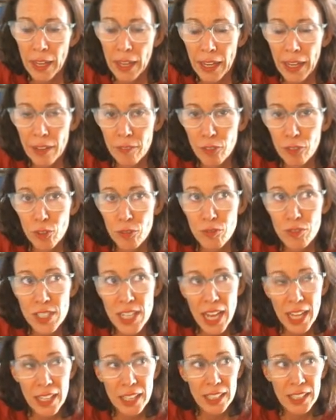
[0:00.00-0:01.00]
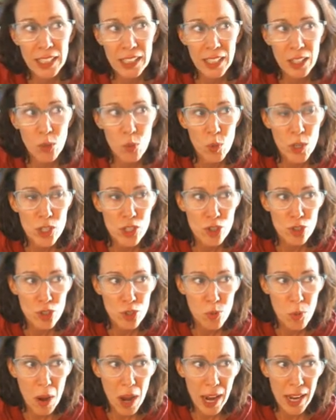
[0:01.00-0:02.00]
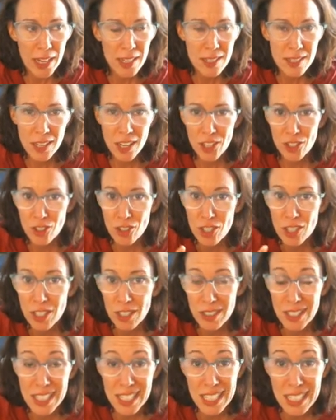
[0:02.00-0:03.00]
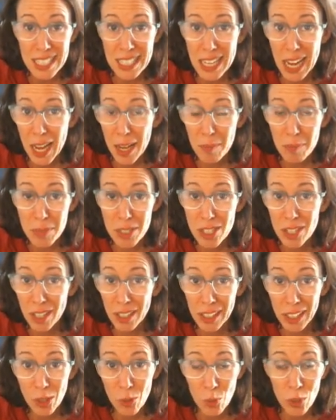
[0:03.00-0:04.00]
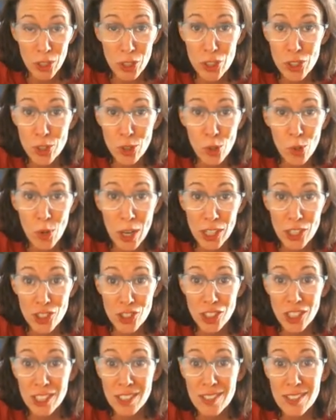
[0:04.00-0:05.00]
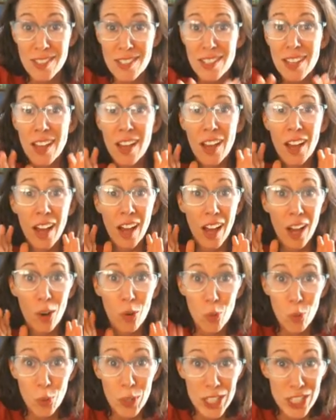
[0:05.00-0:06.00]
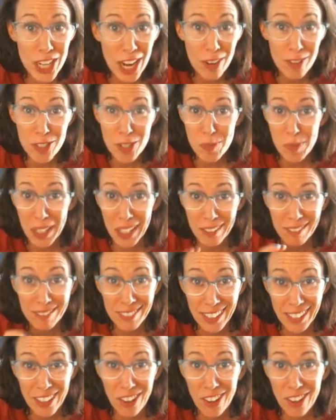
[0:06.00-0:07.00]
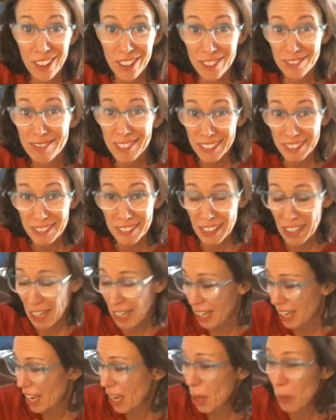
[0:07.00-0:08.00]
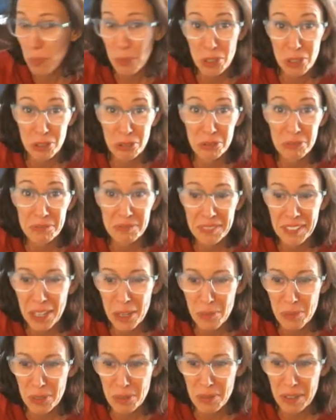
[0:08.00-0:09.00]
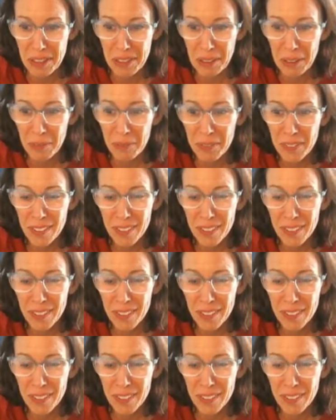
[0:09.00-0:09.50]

If you've taken it like once or twice and you're still stumped on like 1 or 2 questions, reach out to me and I'll help you with it.